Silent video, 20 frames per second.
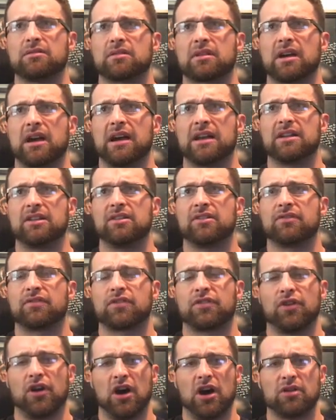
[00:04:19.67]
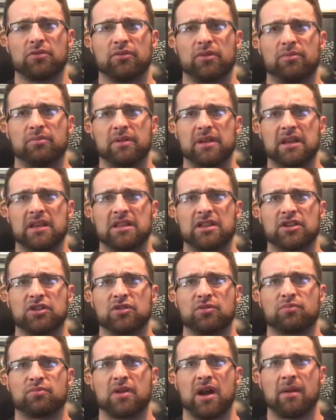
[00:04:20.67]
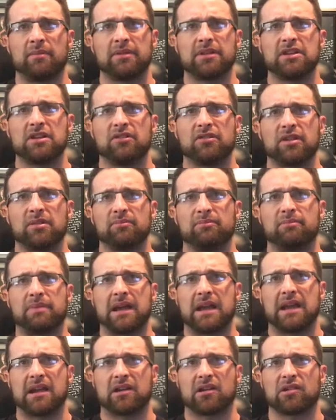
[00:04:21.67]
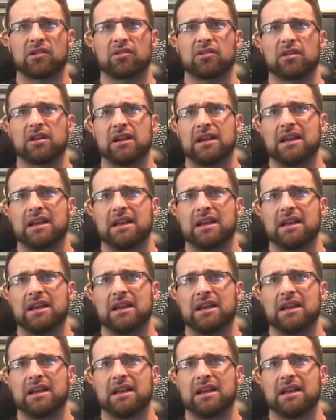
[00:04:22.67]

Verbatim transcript: kind of thought would be that you probably don't impair